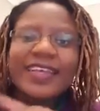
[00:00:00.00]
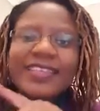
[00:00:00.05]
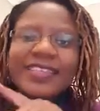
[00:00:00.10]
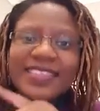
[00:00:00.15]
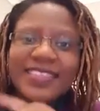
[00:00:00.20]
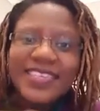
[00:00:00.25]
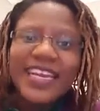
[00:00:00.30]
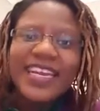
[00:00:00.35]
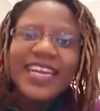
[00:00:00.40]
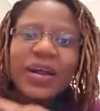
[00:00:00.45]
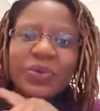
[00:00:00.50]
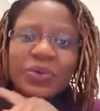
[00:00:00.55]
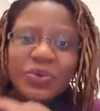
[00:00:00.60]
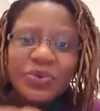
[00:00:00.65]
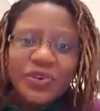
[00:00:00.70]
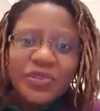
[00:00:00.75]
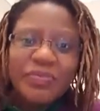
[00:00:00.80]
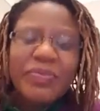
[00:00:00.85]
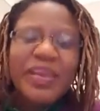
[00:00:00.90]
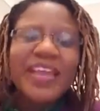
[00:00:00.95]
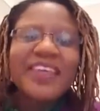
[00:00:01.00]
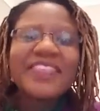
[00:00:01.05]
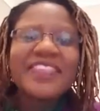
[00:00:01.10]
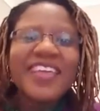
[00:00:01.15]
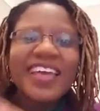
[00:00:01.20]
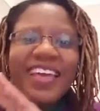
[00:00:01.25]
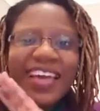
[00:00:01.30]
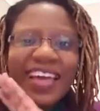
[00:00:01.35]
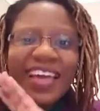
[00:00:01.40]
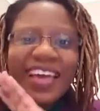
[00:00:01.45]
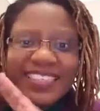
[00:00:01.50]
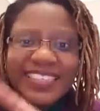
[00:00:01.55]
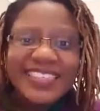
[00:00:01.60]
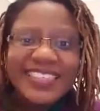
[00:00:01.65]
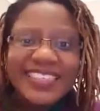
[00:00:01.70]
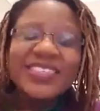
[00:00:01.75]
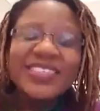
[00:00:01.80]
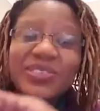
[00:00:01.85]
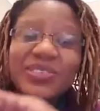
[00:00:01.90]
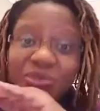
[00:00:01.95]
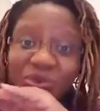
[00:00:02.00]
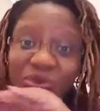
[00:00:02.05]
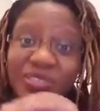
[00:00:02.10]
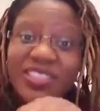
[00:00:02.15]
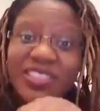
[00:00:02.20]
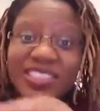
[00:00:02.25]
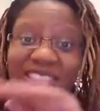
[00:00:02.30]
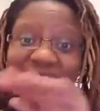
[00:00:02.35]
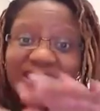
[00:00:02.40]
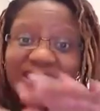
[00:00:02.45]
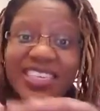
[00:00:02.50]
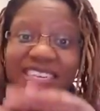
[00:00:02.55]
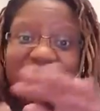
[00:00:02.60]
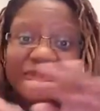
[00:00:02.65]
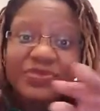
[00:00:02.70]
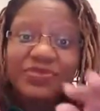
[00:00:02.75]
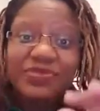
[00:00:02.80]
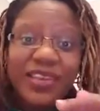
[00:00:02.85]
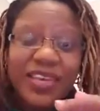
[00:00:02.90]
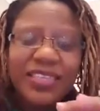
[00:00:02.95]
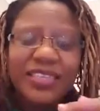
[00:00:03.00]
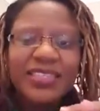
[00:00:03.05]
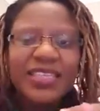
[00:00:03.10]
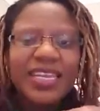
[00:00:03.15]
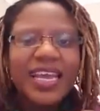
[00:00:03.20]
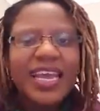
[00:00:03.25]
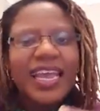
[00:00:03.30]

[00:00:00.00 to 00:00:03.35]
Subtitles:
Zidera will remain there until those things get fixed.